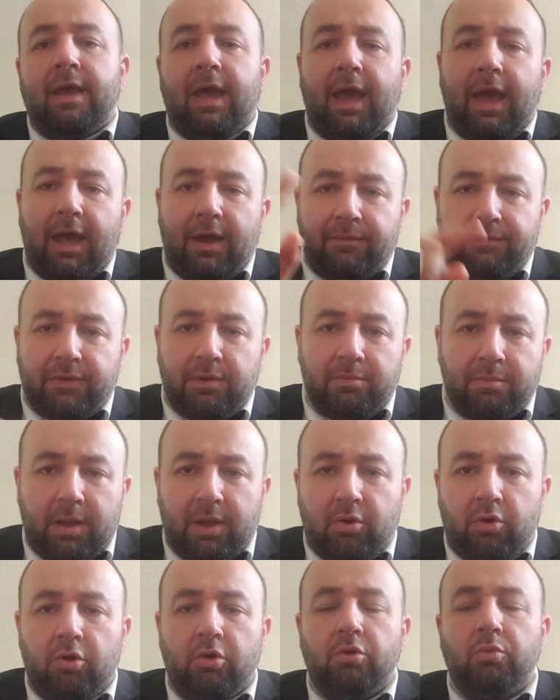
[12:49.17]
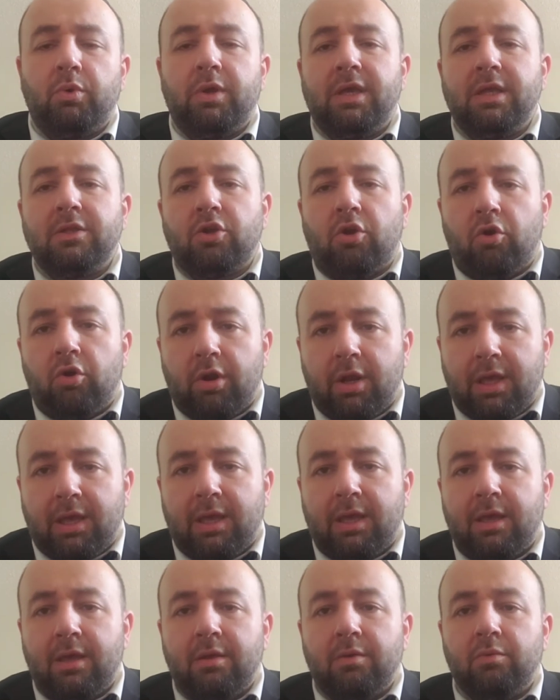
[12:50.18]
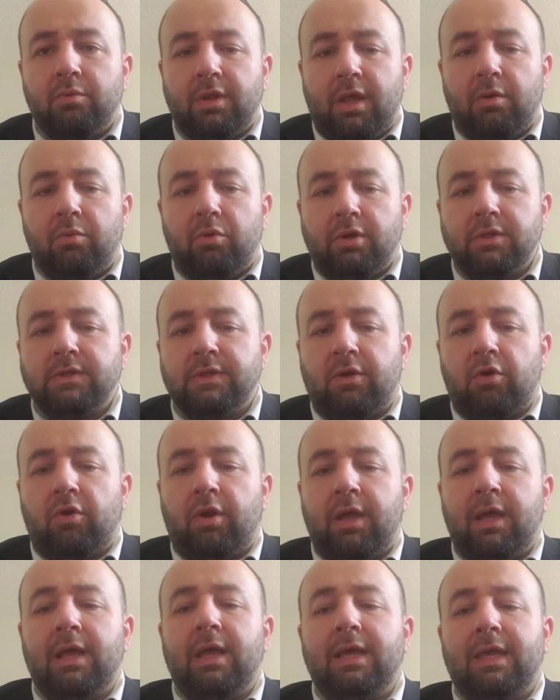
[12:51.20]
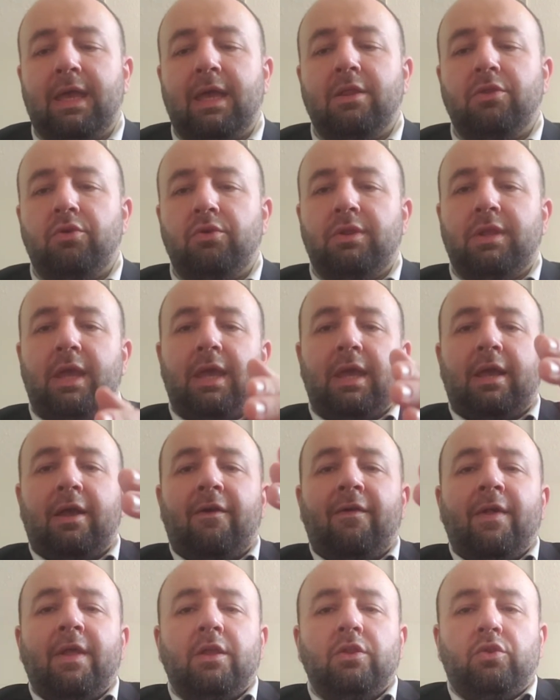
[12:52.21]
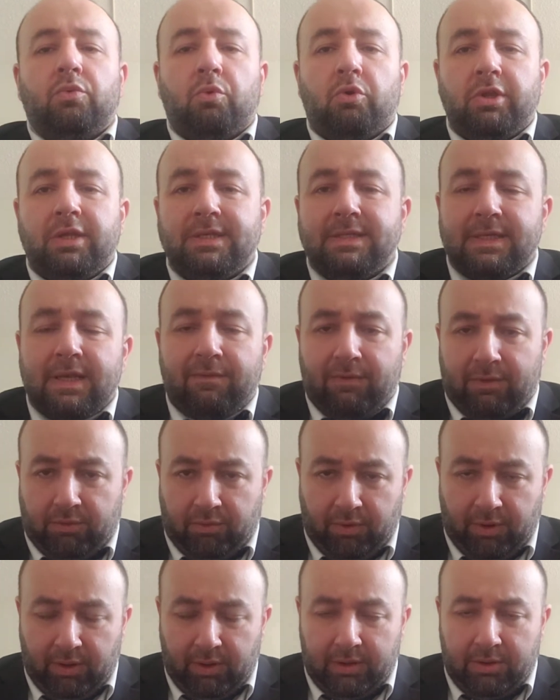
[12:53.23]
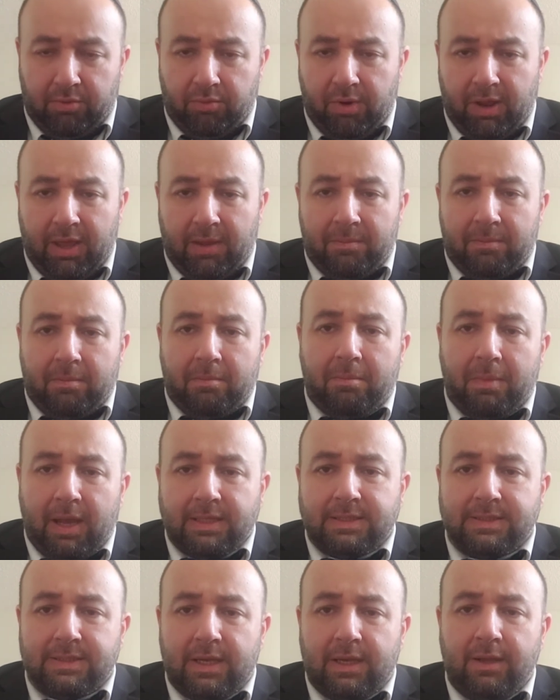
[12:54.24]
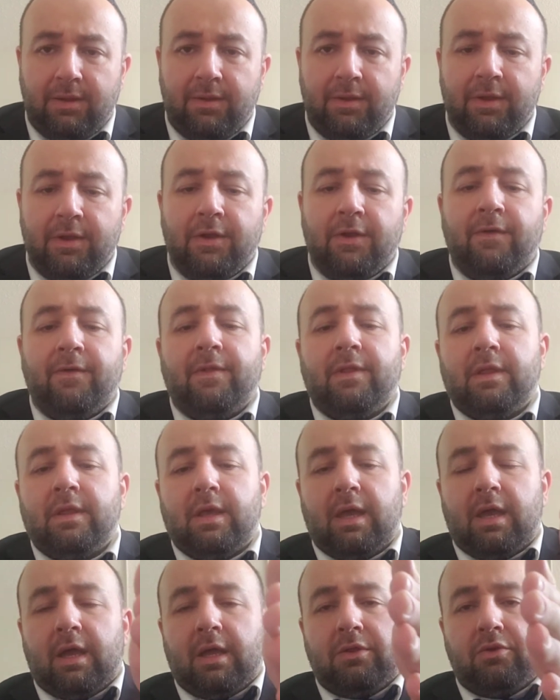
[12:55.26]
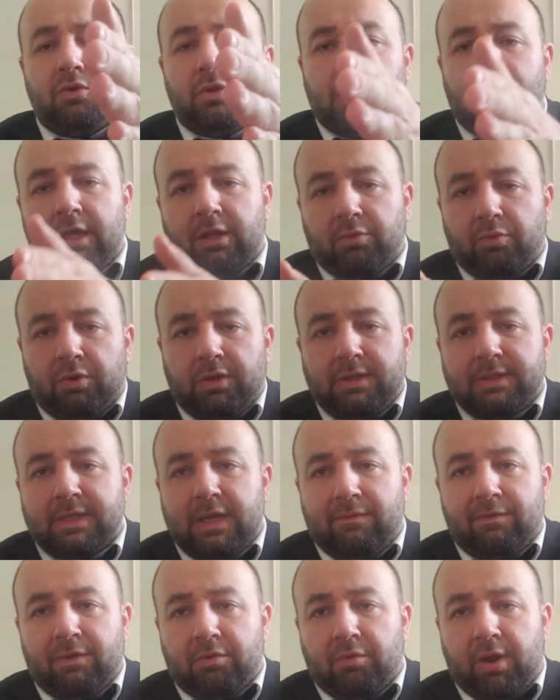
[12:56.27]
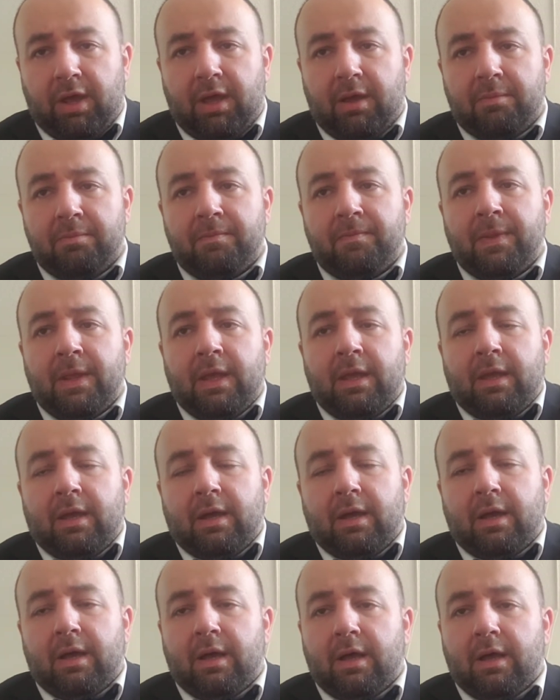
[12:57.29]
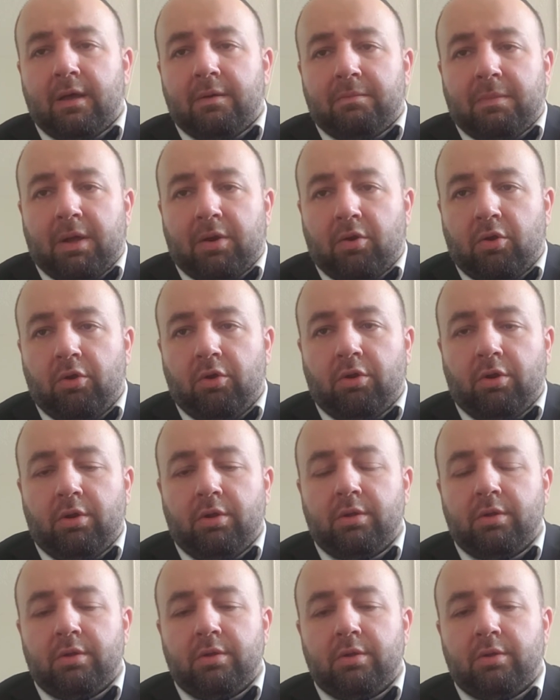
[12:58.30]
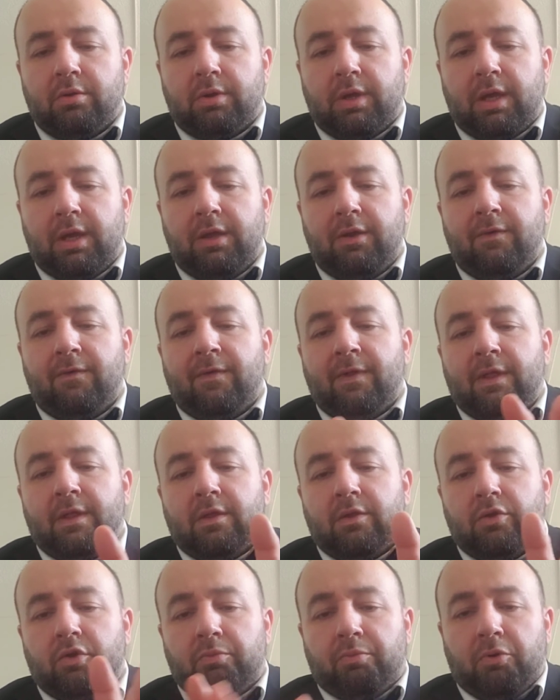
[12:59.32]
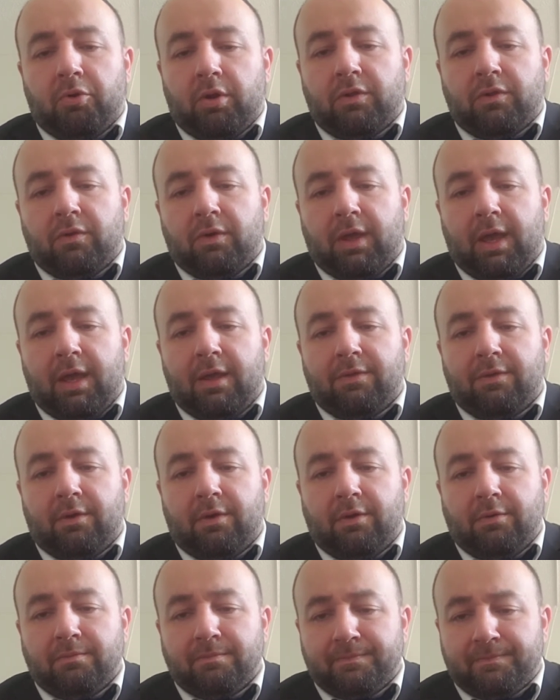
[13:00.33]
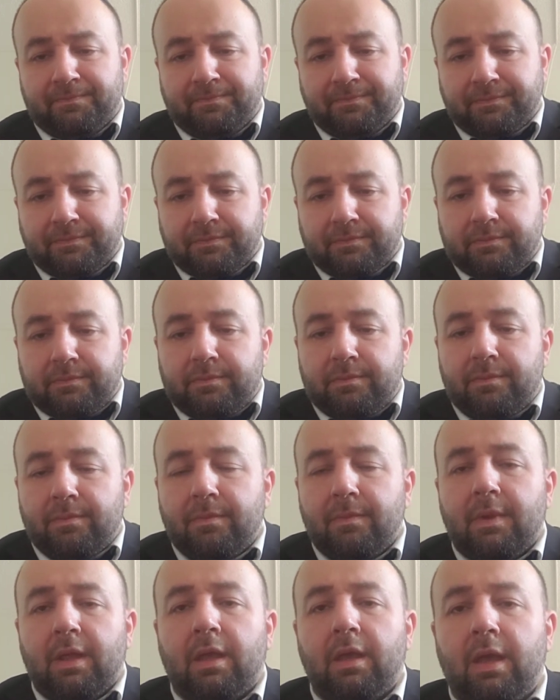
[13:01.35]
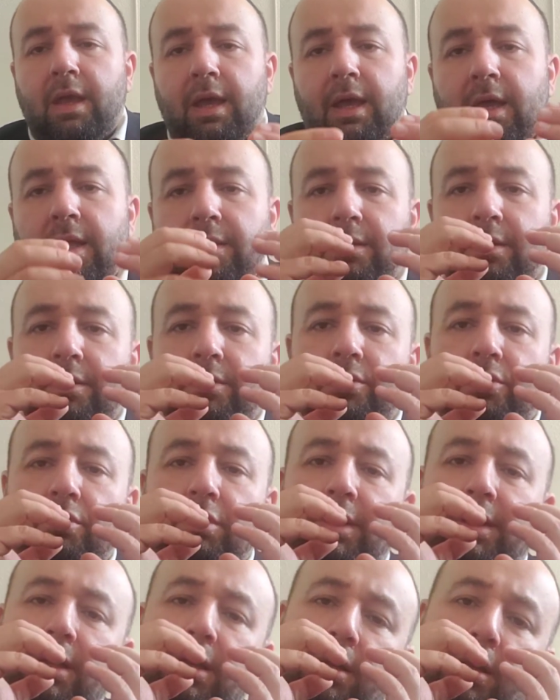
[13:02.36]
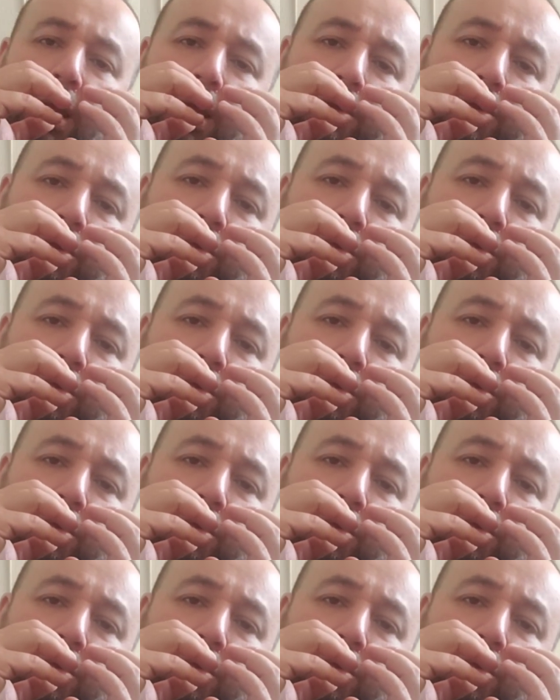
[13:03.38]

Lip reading: After maror, we eat korech. Now, what is korech? Again, you take 27 gram matzah, and you take 27 gram maror, okay? You put it together, and you lean it on